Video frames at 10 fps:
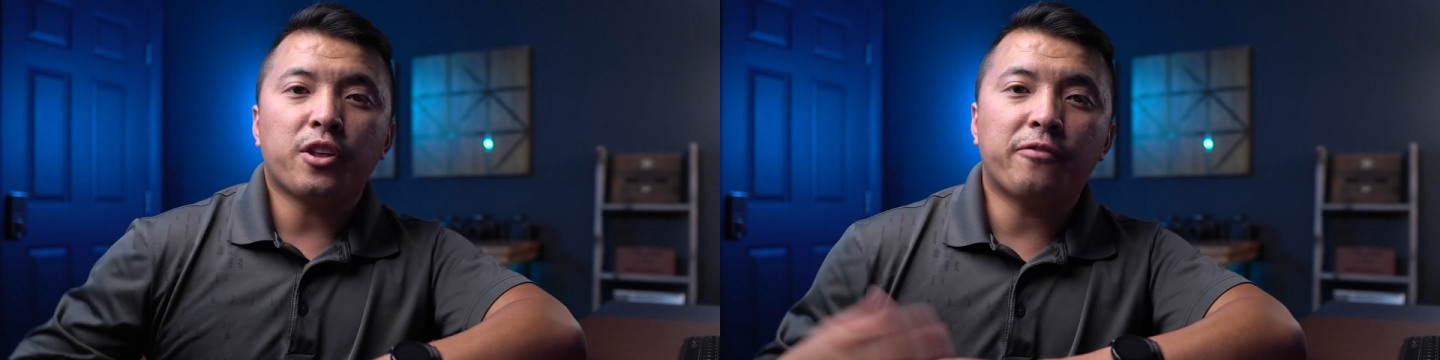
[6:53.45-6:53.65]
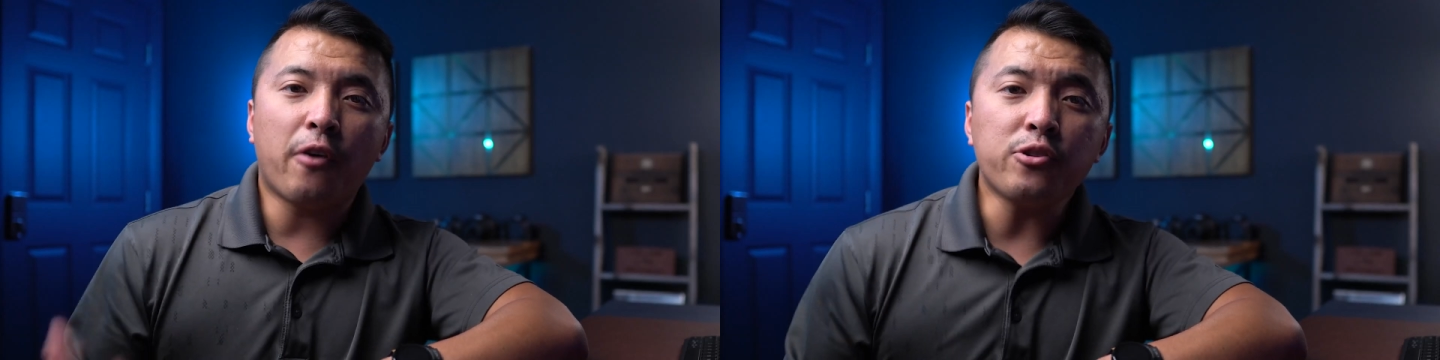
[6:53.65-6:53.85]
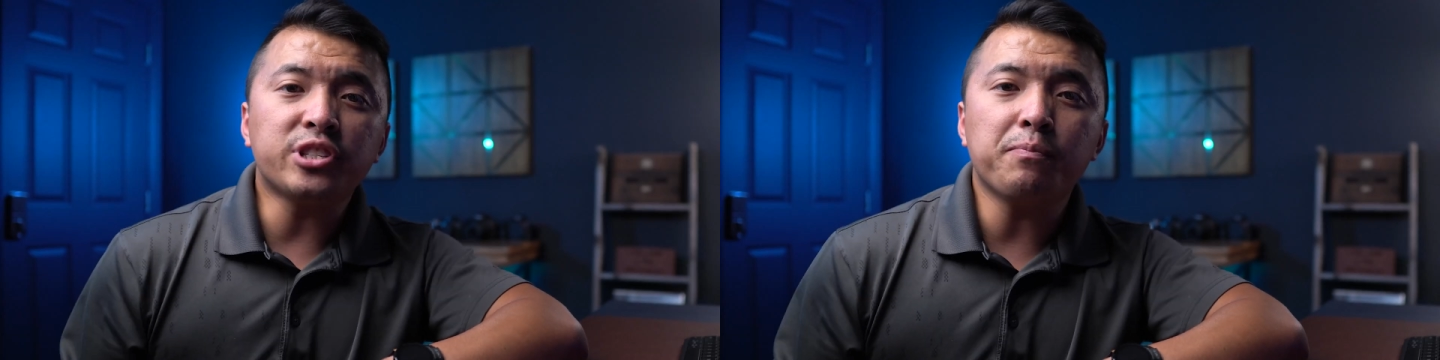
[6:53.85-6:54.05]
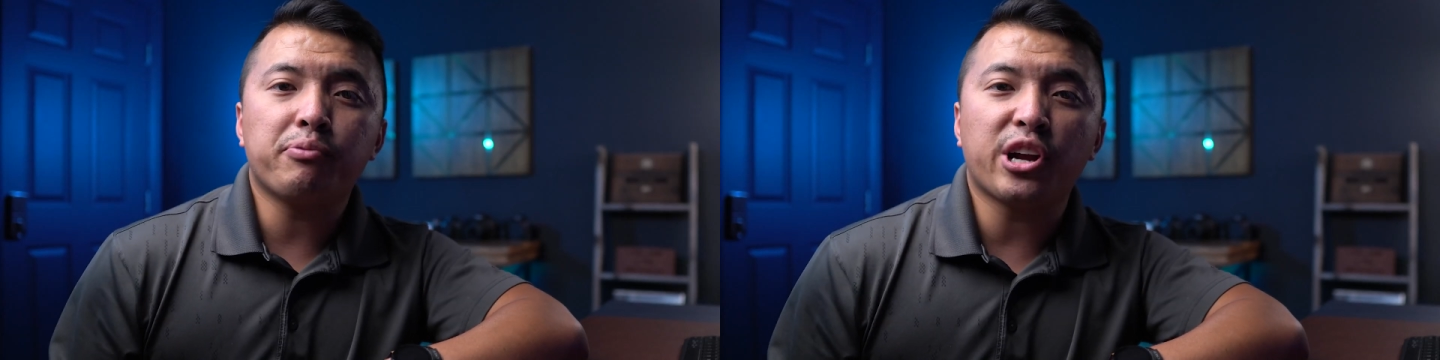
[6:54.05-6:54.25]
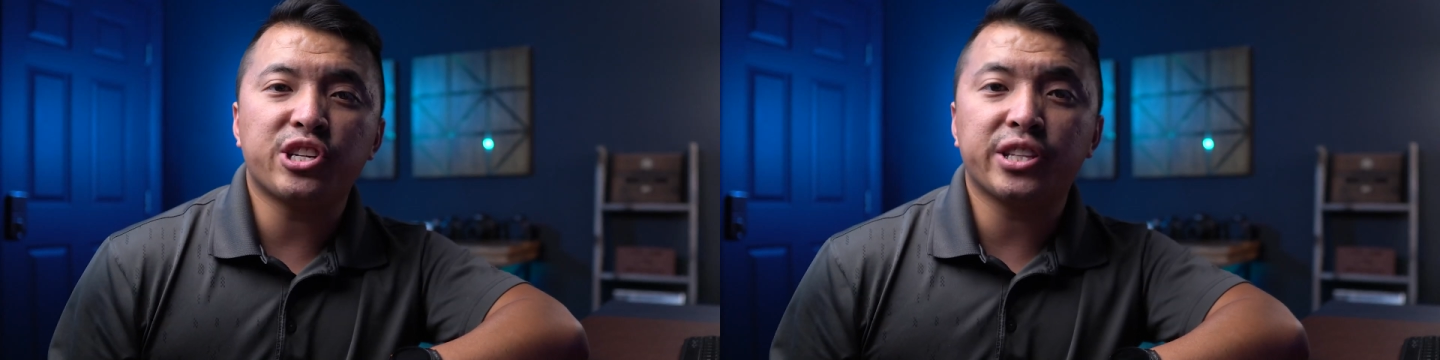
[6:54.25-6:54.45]
The first
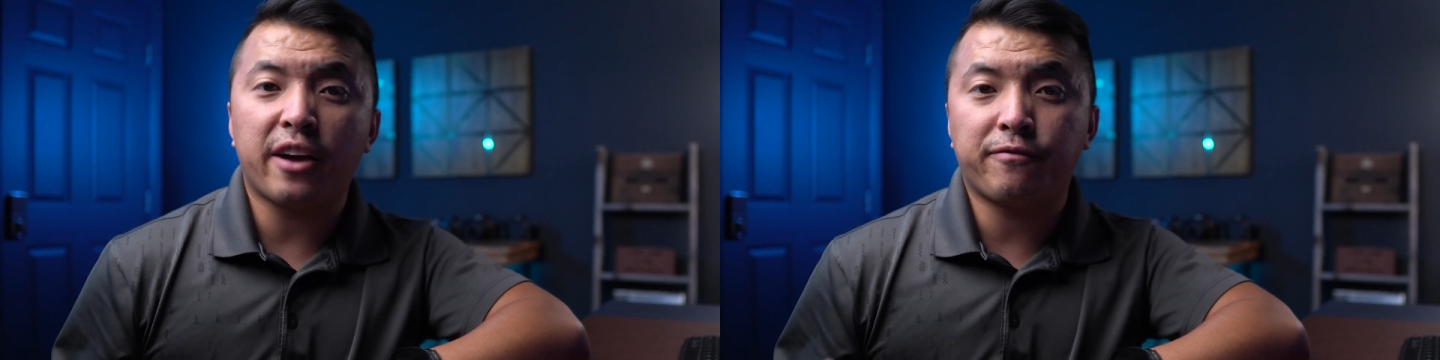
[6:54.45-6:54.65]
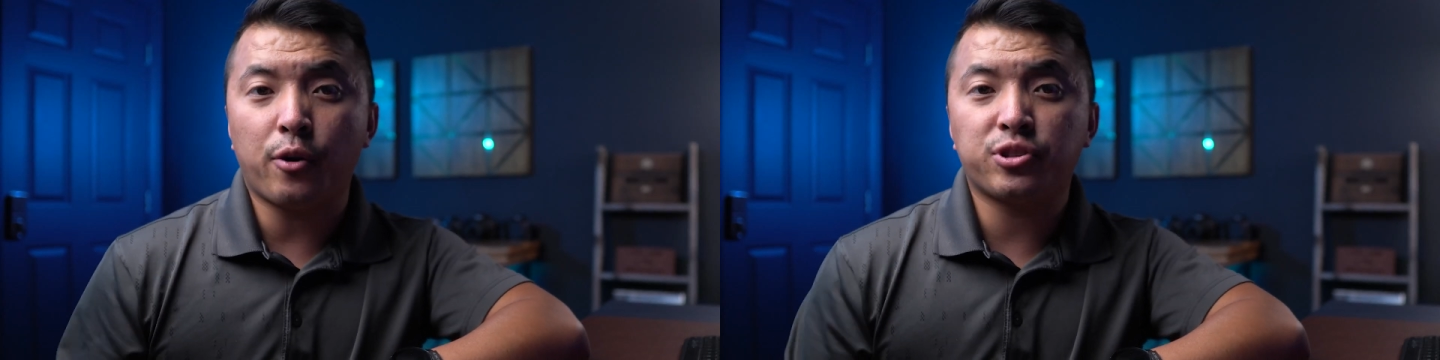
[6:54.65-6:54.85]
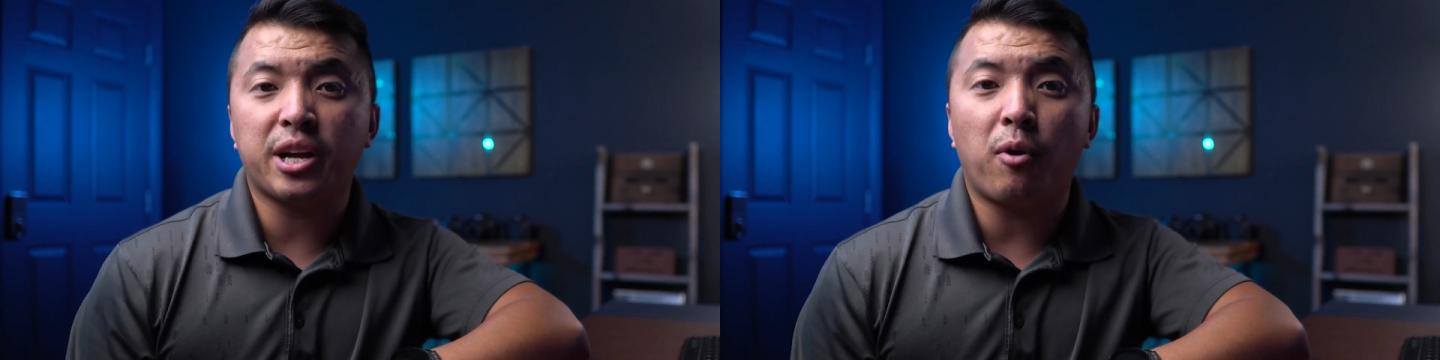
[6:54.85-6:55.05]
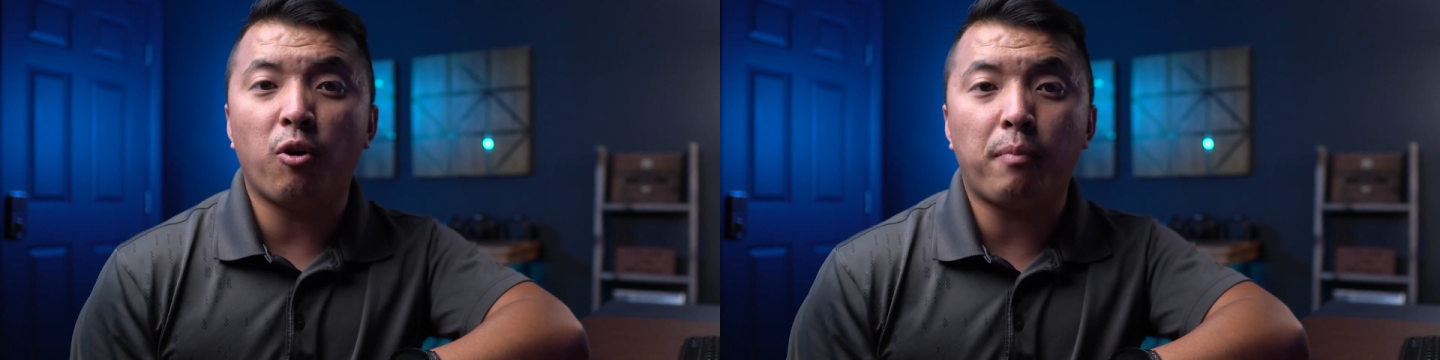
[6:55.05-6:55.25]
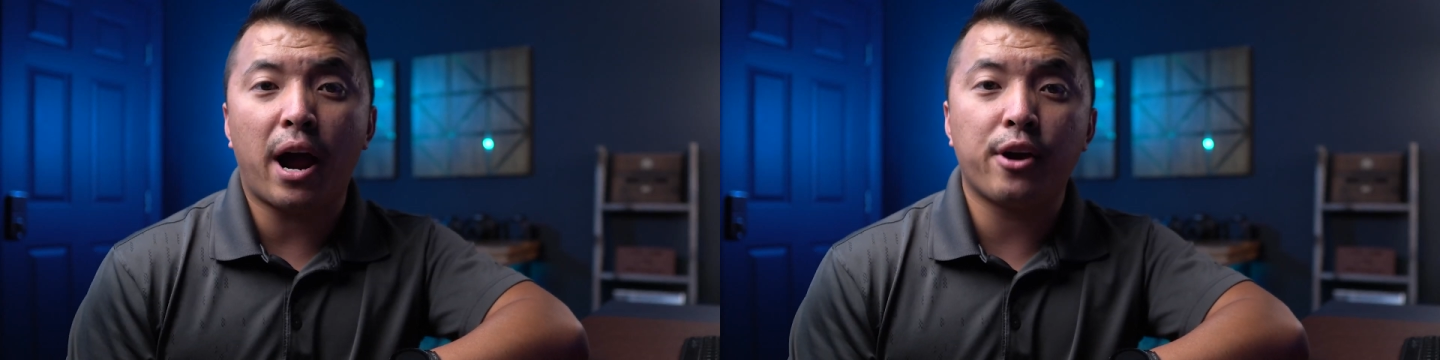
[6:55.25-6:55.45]
impression that first-time
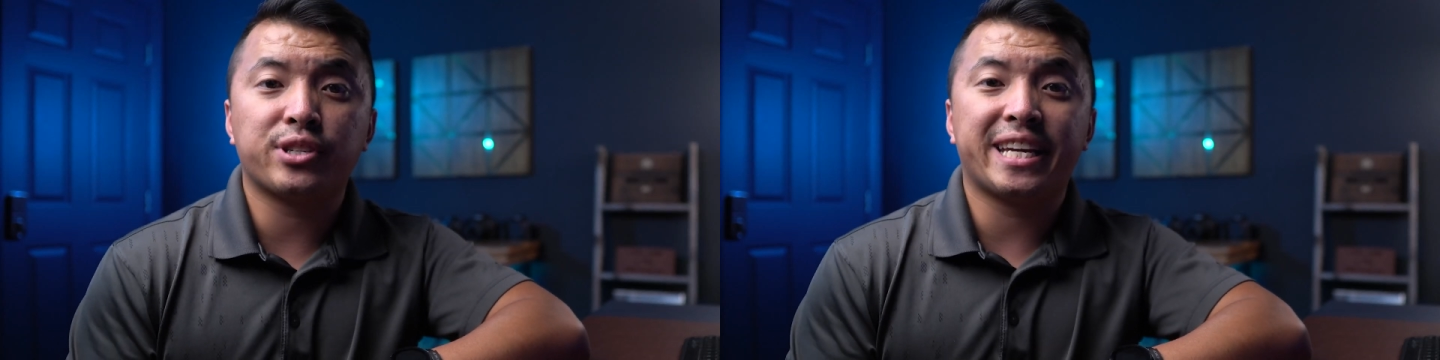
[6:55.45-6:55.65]
home buyers